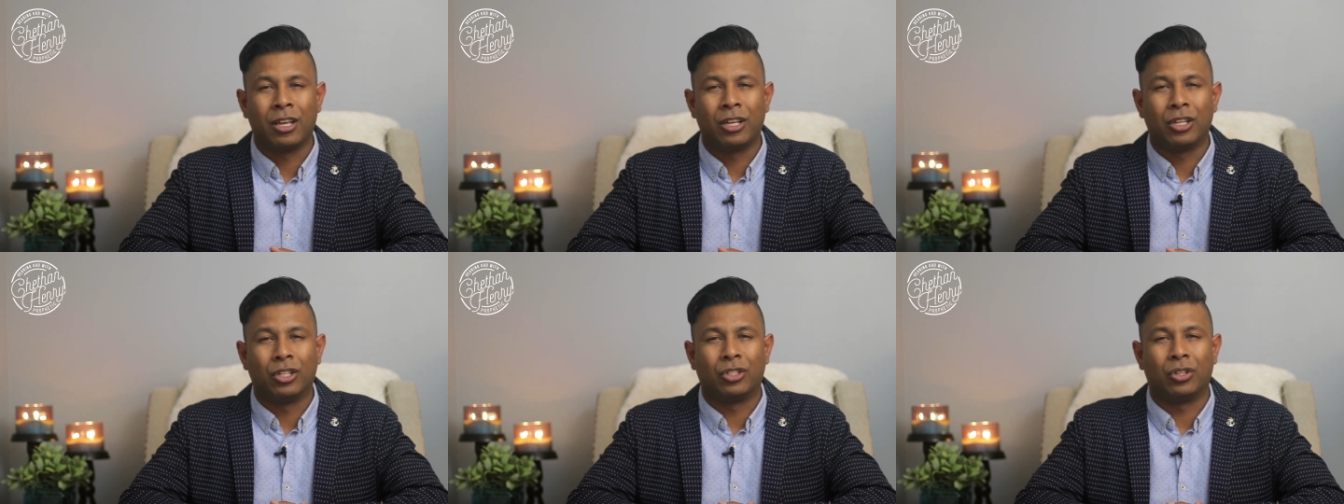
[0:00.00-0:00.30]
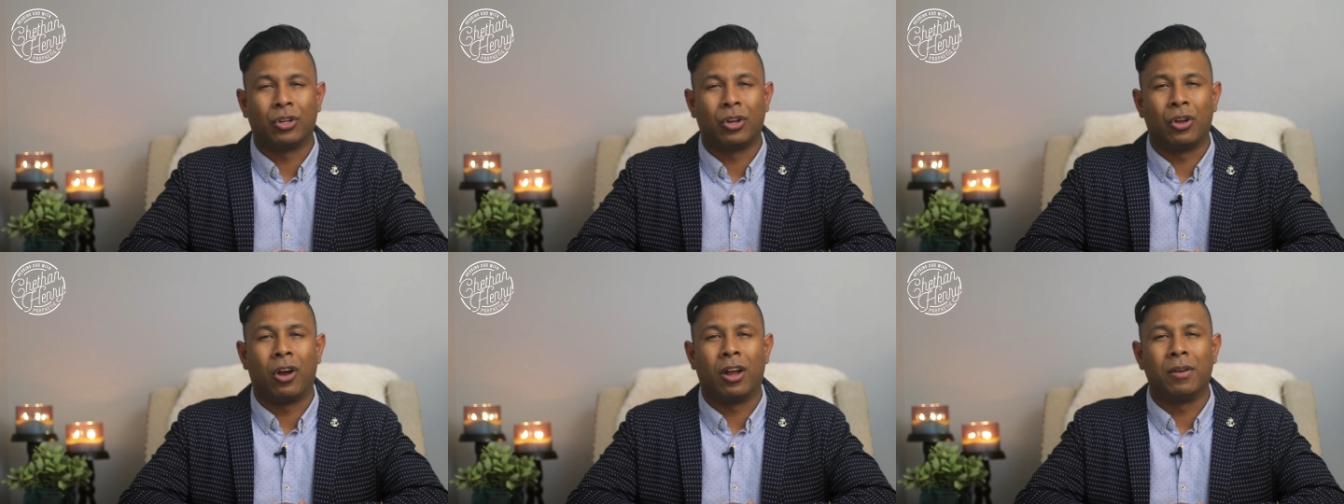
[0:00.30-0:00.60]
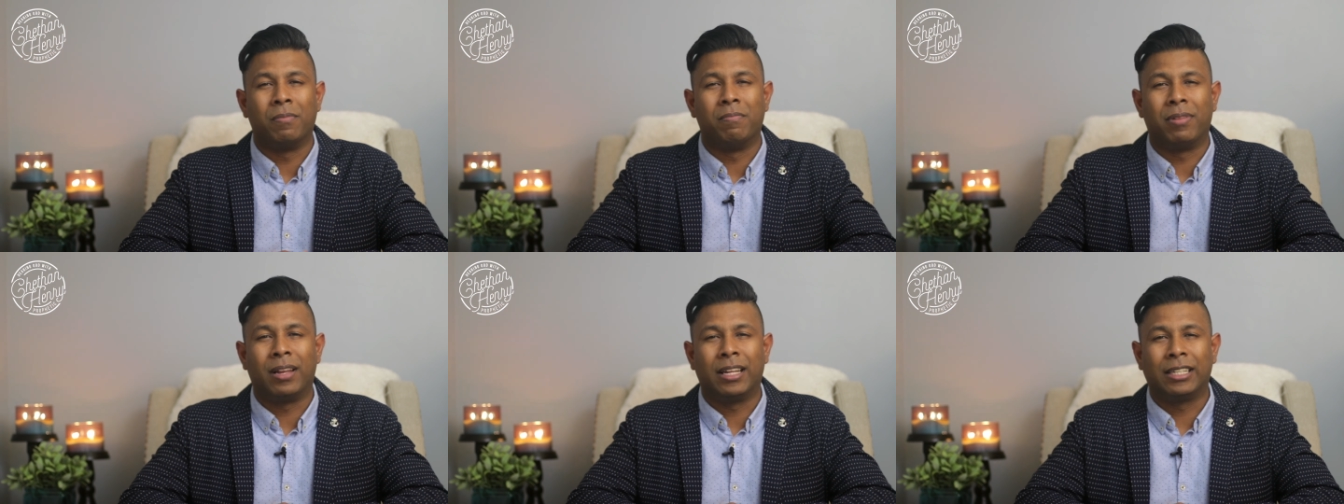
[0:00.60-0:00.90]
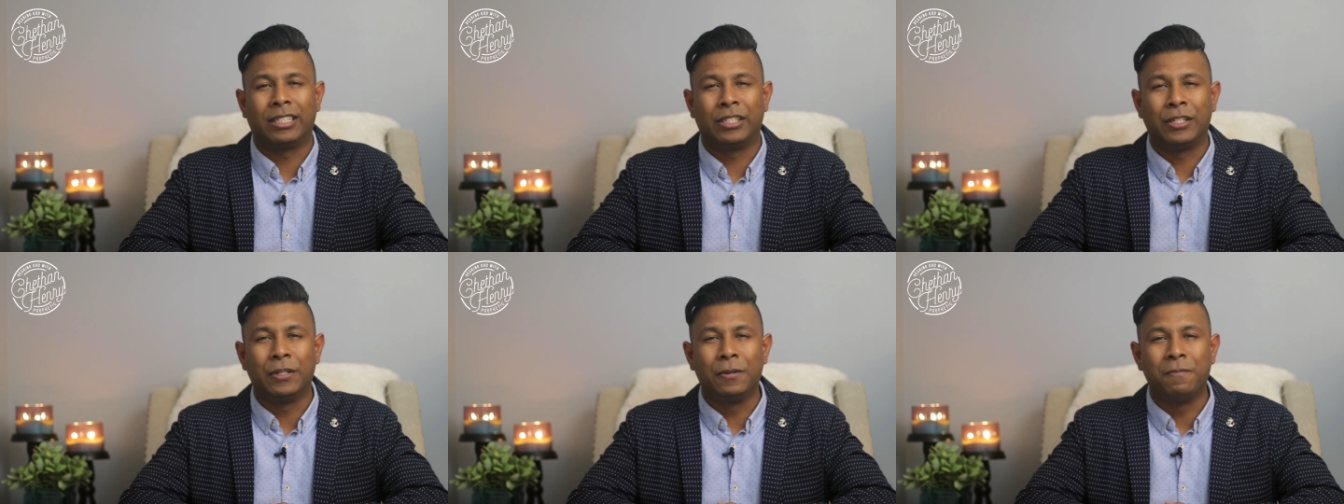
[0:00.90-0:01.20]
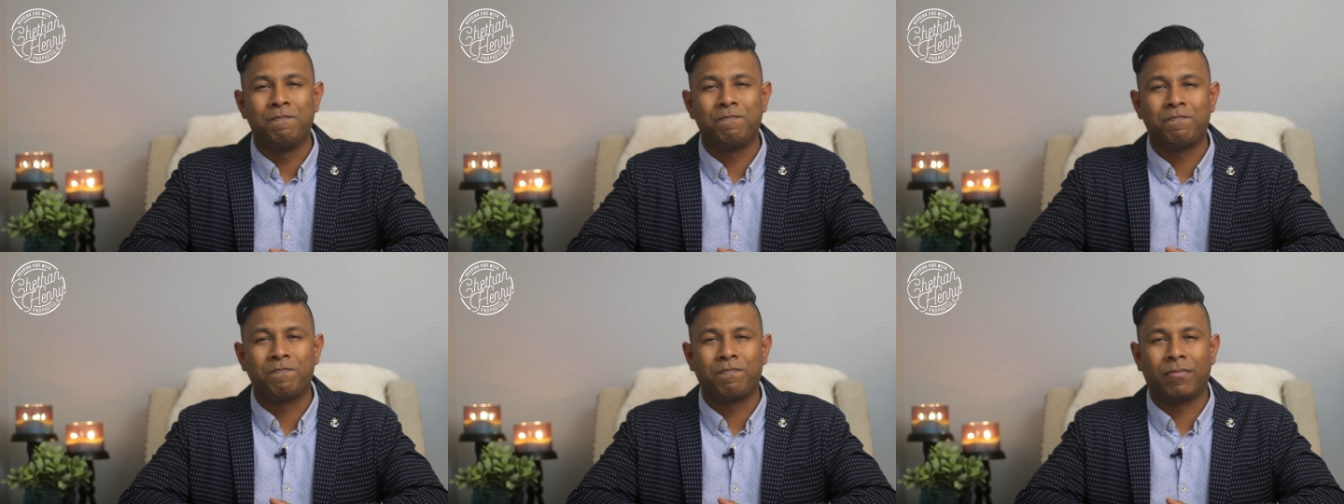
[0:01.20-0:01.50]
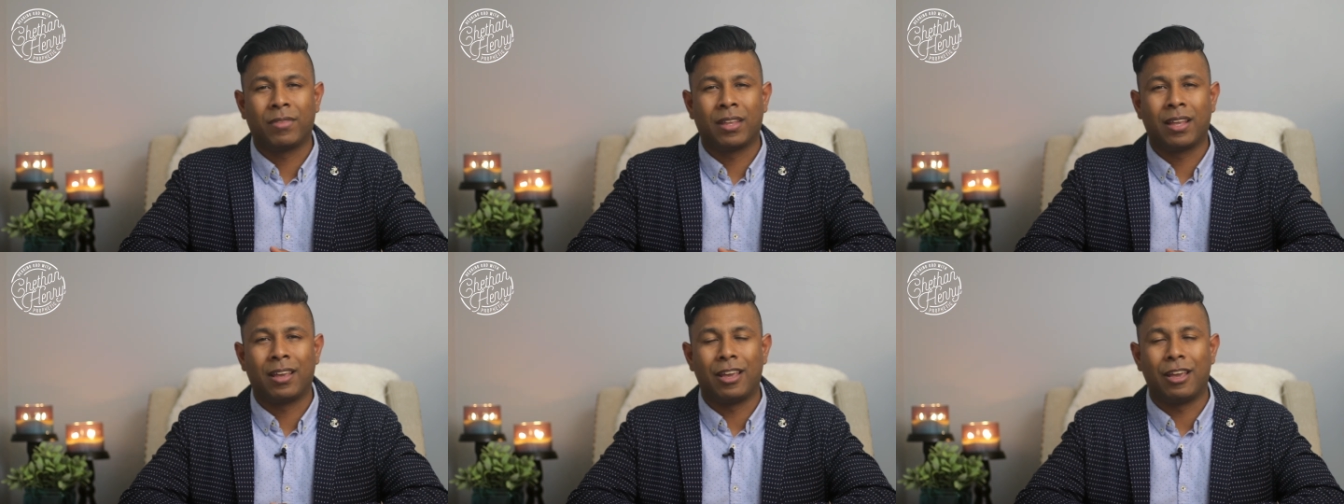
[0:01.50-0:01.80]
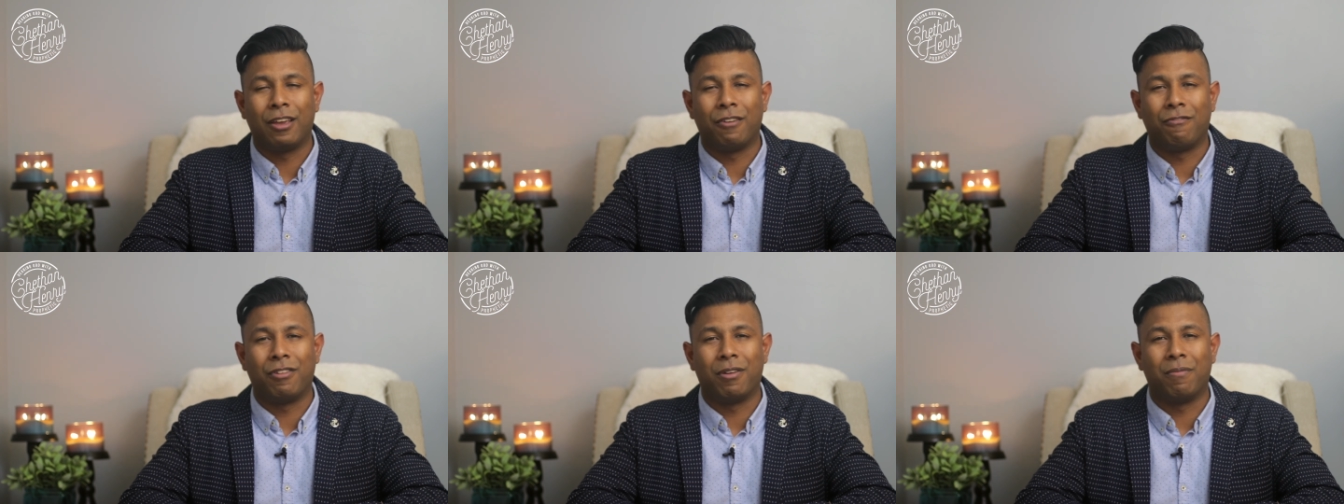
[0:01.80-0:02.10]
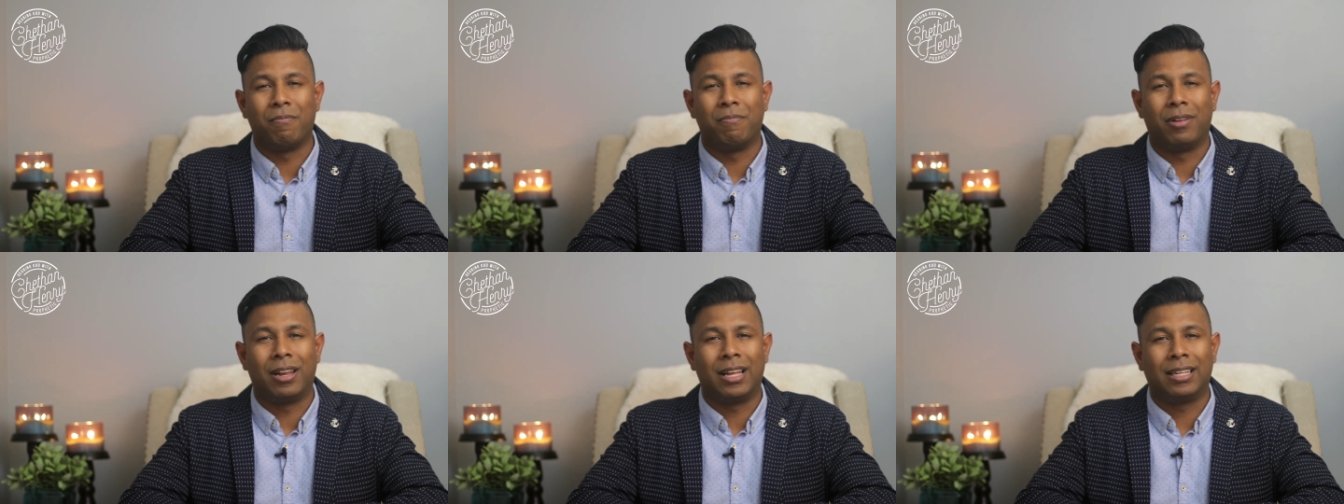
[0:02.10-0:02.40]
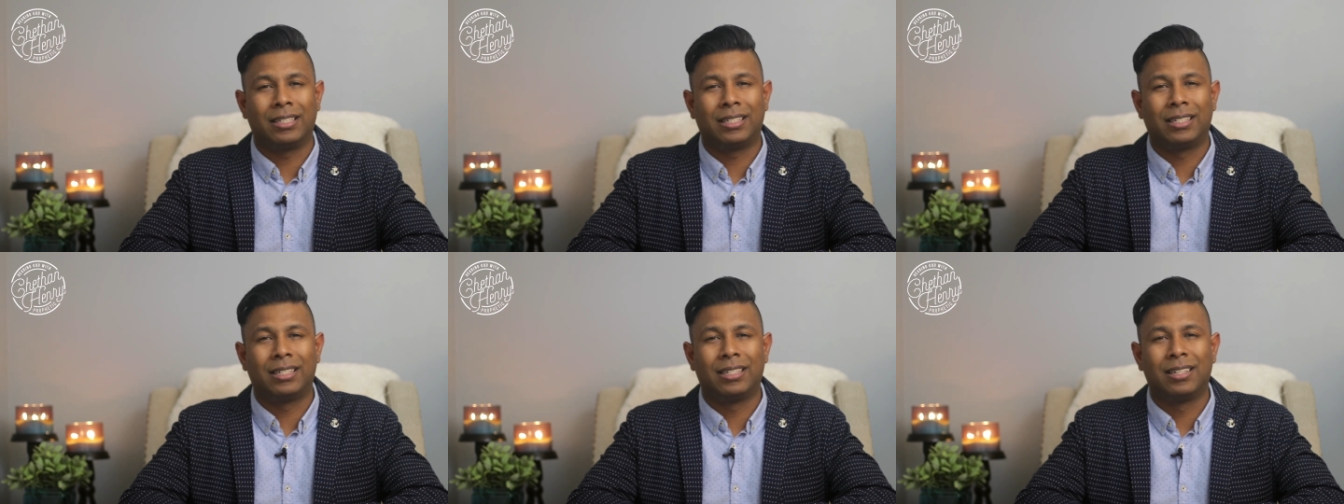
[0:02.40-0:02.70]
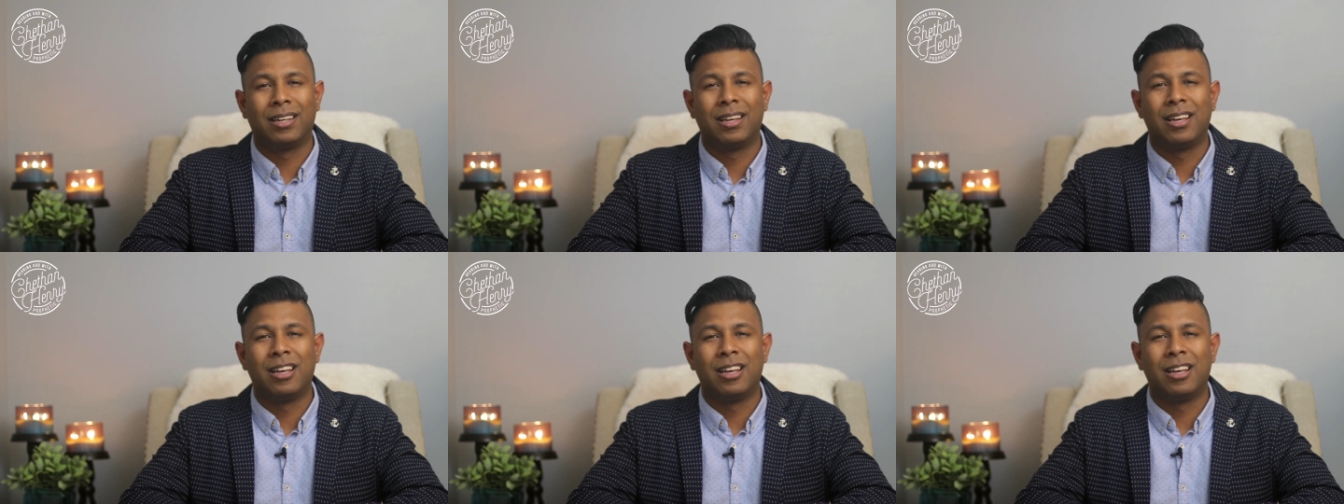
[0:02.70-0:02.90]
So God bless you. If you're blessed,